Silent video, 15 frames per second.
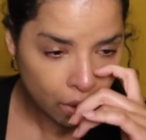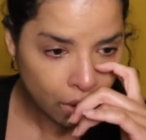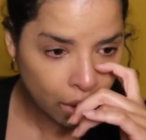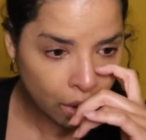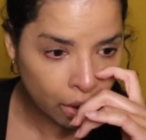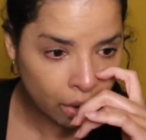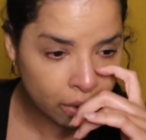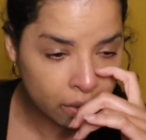
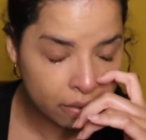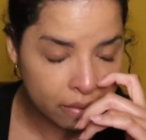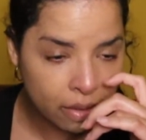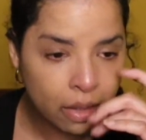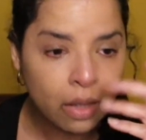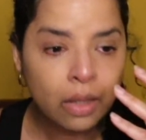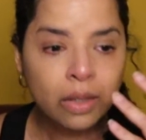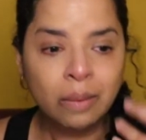And
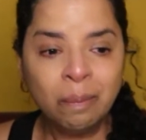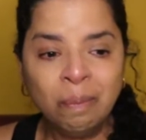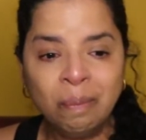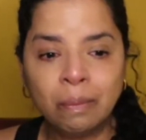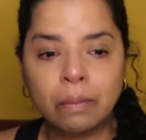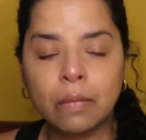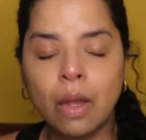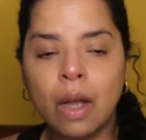
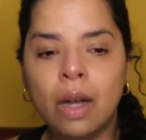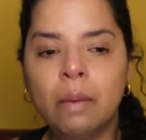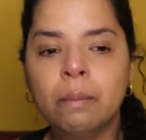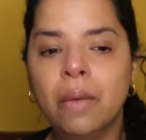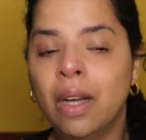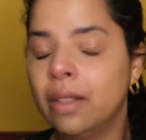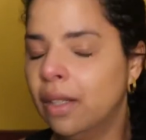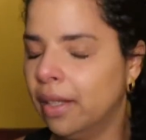
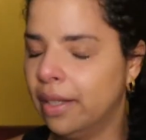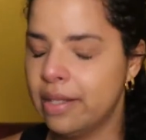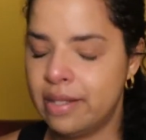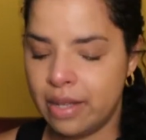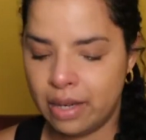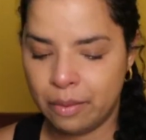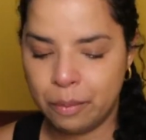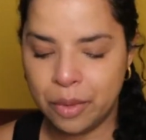um, I, like I
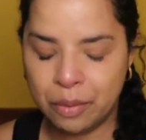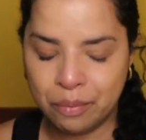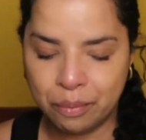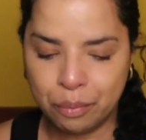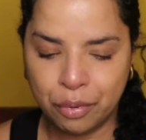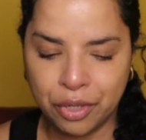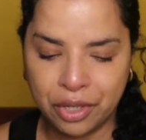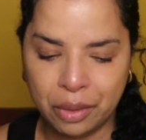said, I've been
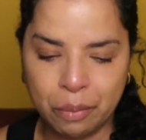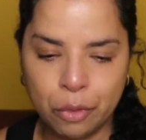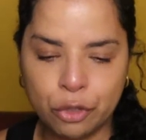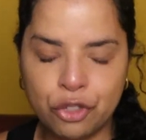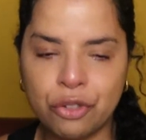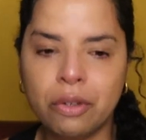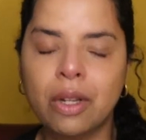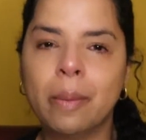pretty
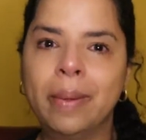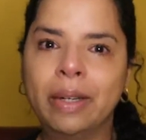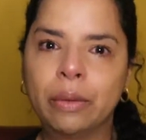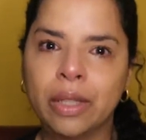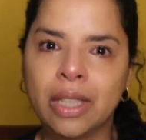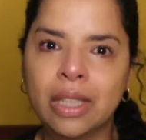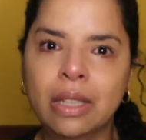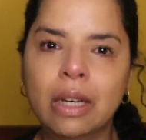emotional about
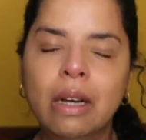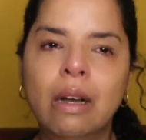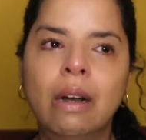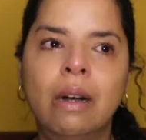it.